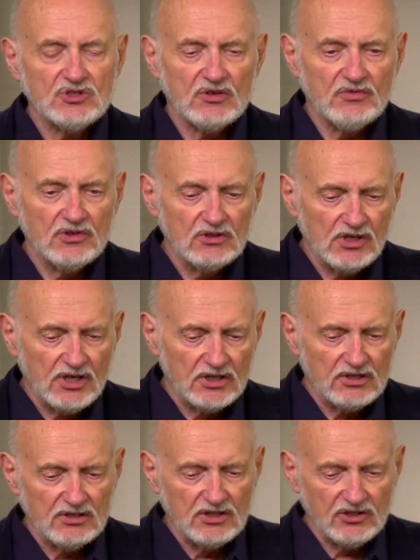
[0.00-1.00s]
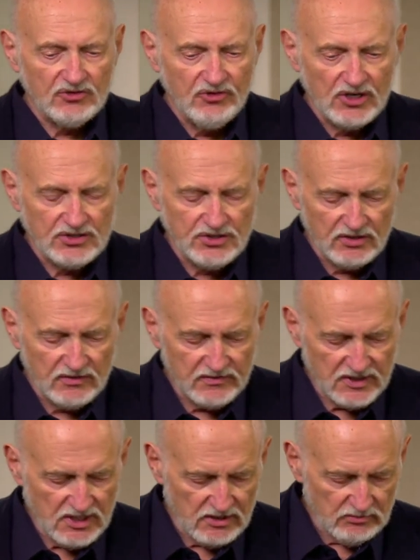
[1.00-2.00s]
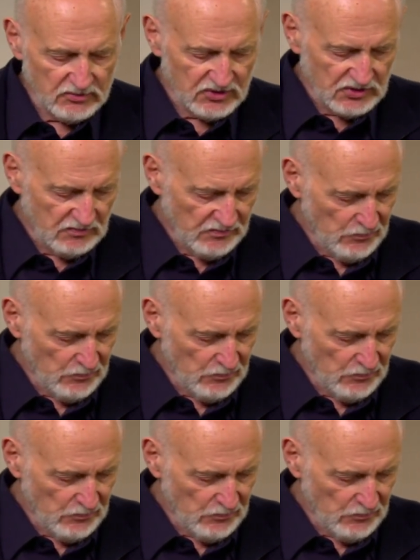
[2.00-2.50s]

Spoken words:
if you look at the dysfunction of teams,